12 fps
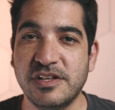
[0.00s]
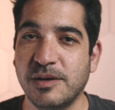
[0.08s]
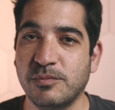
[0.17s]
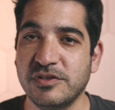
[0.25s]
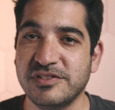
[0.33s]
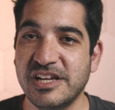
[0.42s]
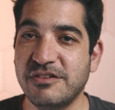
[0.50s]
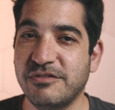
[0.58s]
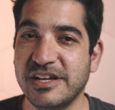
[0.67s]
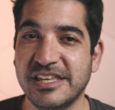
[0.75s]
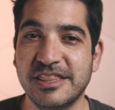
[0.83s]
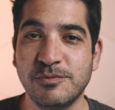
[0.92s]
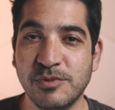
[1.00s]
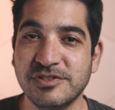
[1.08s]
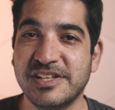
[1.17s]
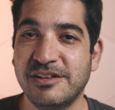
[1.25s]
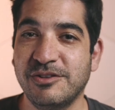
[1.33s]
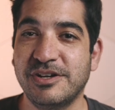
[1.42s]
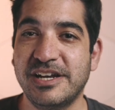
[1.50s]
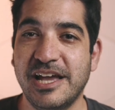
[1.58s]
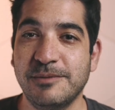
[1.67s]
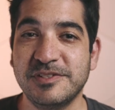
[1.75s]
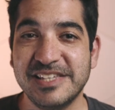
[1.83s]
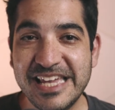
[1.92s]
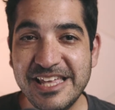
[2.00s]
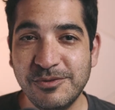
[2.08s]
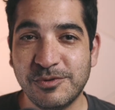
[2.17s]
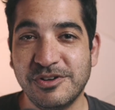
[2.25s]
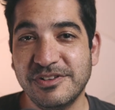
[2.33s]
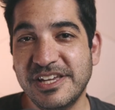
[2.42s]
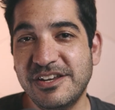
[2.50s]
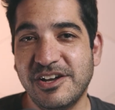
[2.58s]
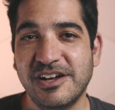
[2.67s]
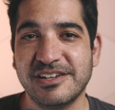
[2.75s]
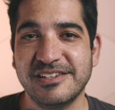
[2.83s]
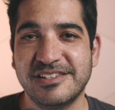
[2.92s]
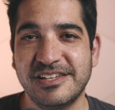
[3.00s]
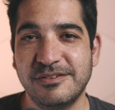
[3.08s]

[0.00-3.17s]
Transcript: the numbers and ranked the most downloaded apps in the world in August.